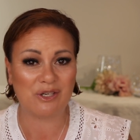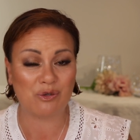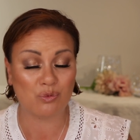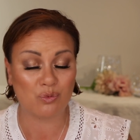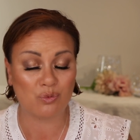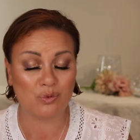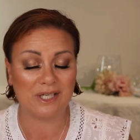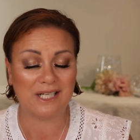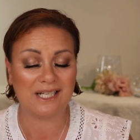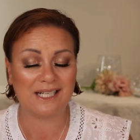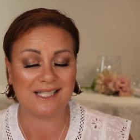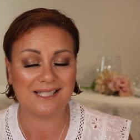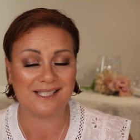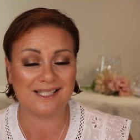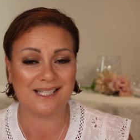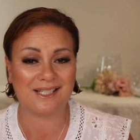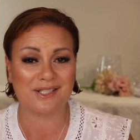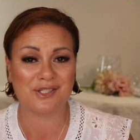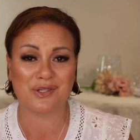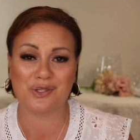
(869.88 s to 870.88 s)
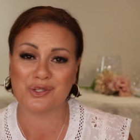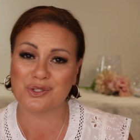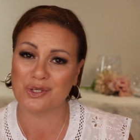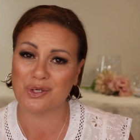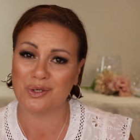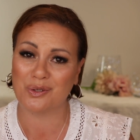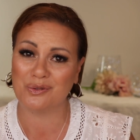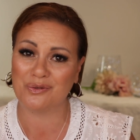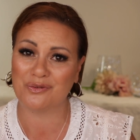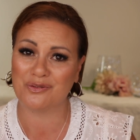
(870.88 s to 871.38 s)
it really sets the
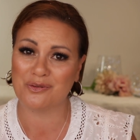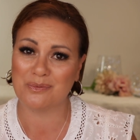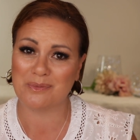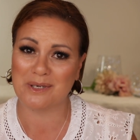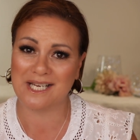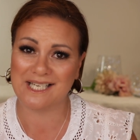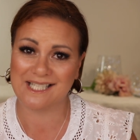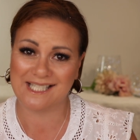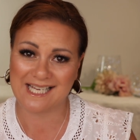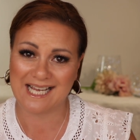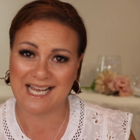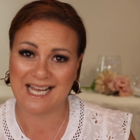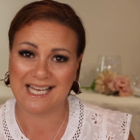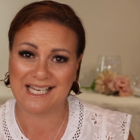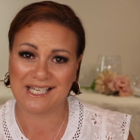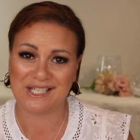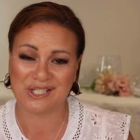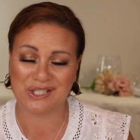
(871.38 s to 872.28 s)
tone for my day.